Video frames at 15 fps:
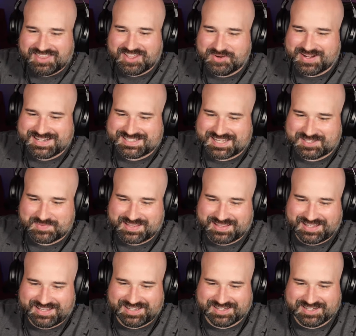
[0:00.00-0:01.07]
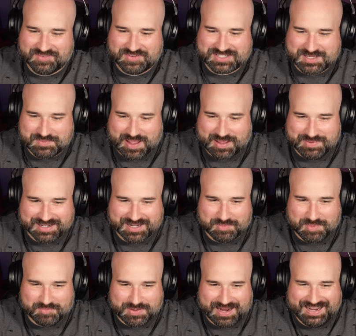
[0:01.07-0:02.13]
you were gonna say something like you can never see Batman
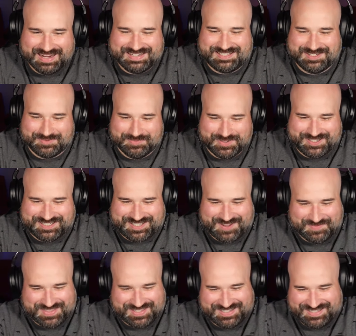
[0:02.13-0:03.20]
come up behind him or something.